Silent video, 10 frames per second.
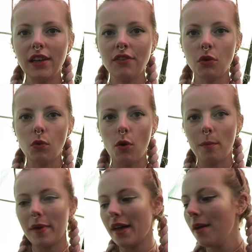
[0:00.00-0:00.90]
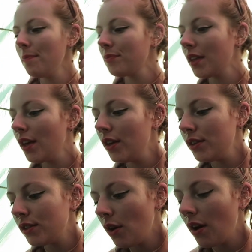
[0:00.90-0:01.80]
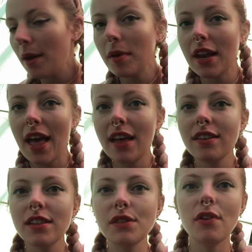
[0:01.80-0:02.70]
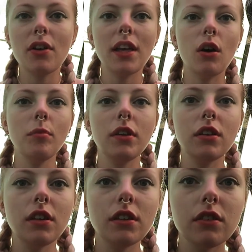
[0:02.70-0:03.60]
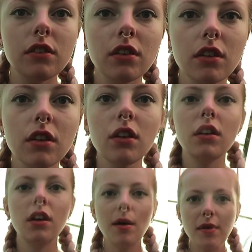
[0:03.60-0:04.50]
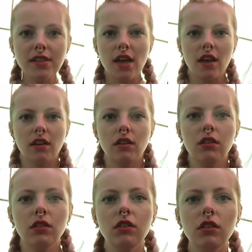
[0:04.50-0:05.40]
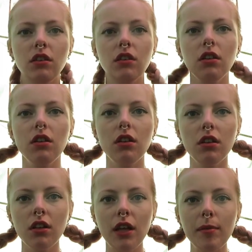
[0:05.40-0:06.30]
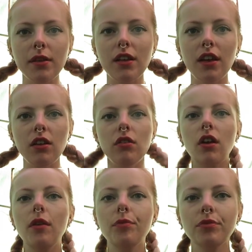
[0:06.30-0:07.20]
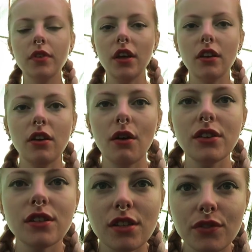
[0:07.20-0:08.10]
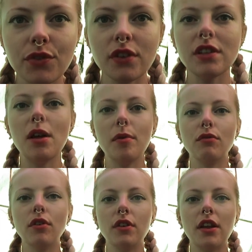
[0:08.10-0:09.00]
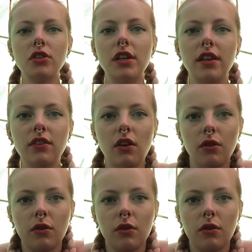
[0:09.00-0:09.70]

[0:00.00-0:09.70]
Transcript: love a warm beer. So I'm gonna end this vlog here. Oh my goodness, am I tan? I don't know. This feels a little bit rude actually. So